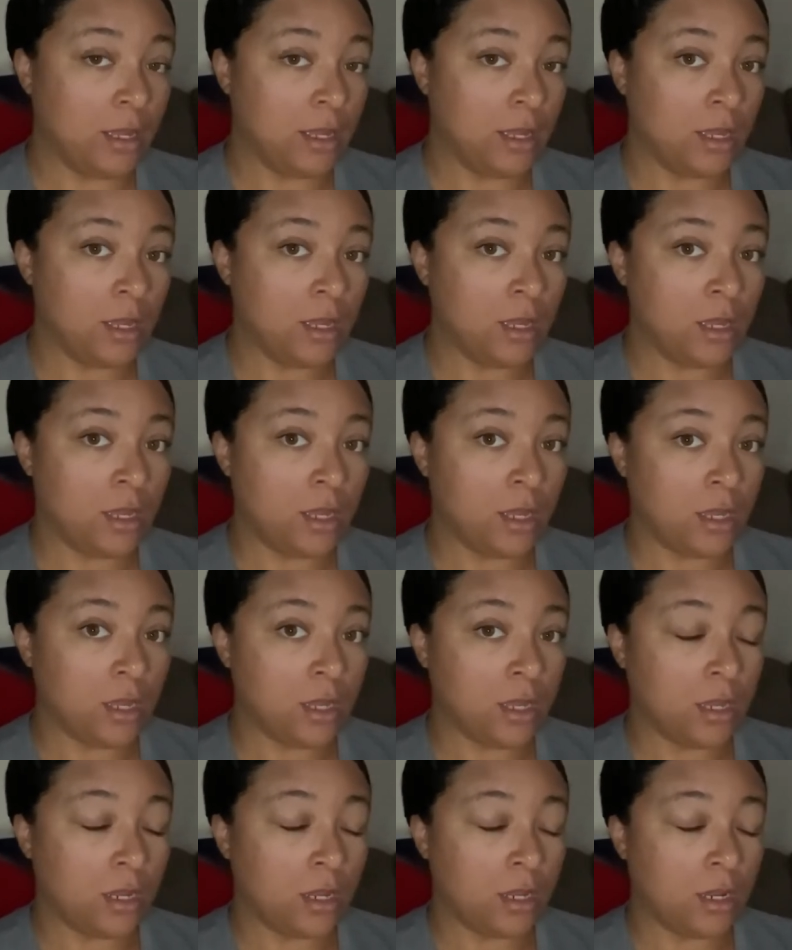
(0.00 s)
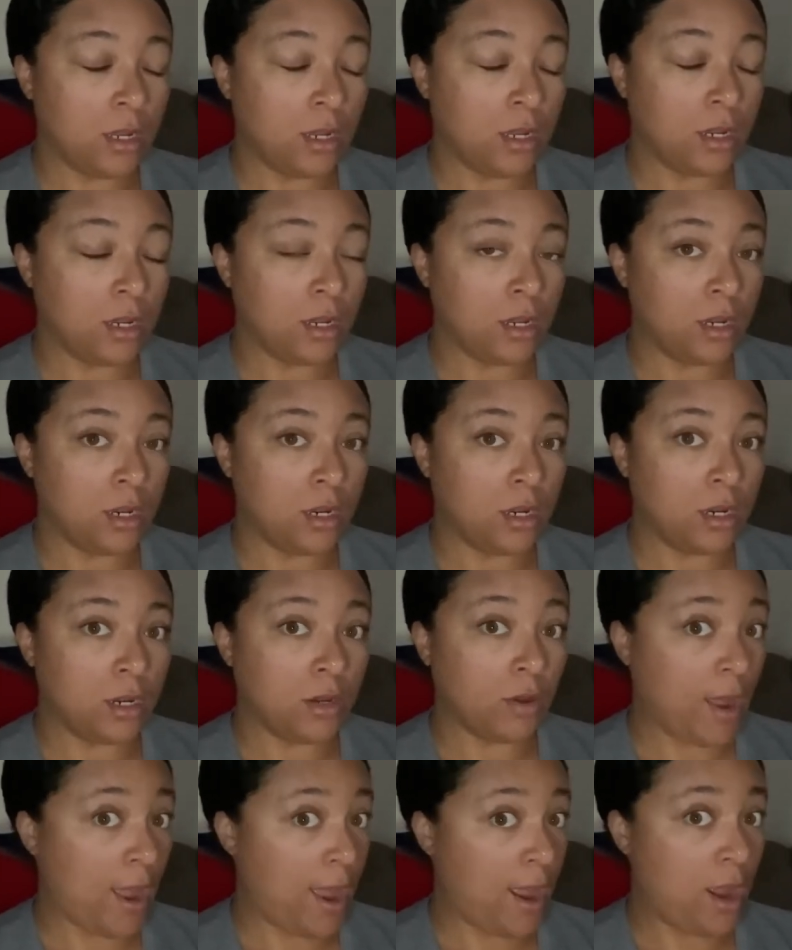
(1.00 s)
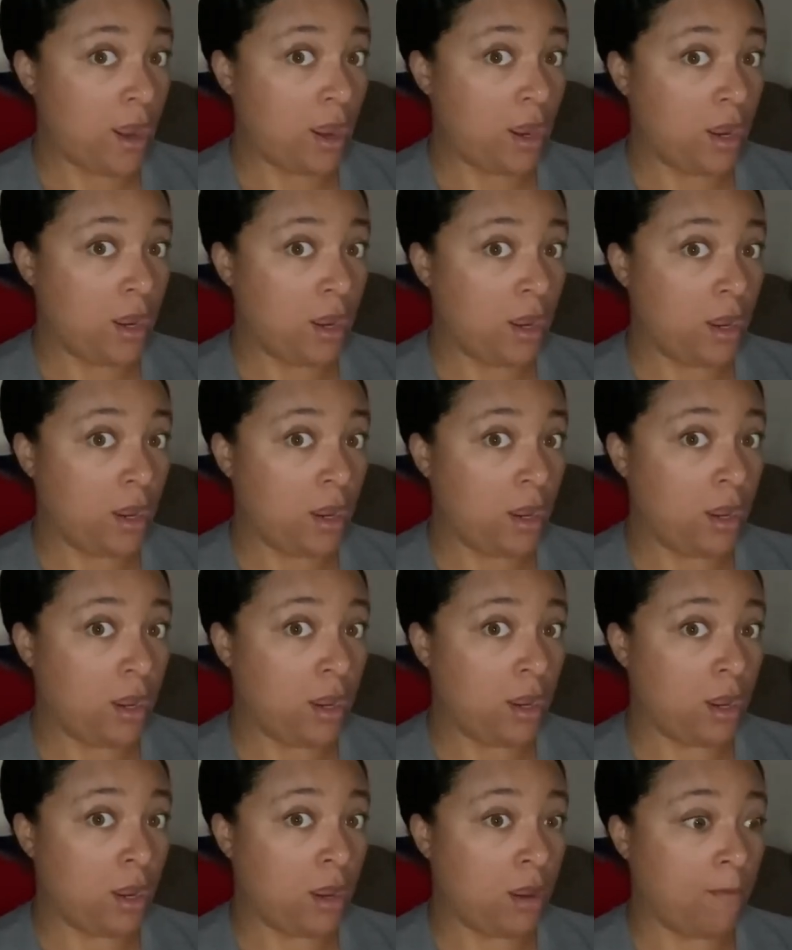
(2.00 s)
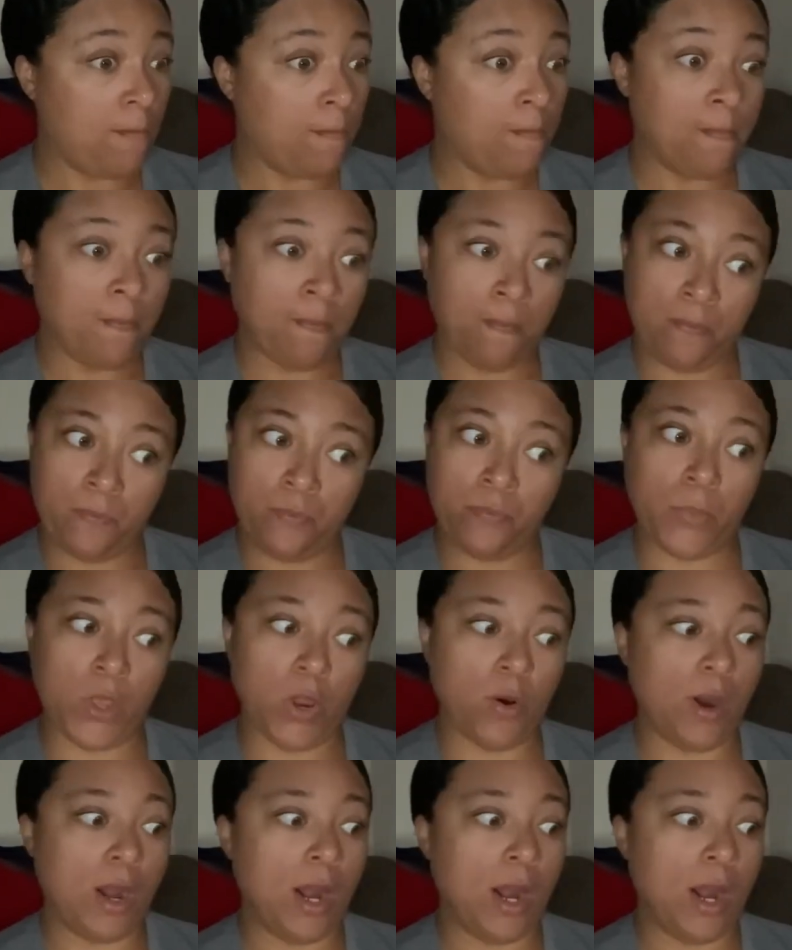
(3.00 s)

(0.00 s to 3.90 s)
No one is speaking in this clip.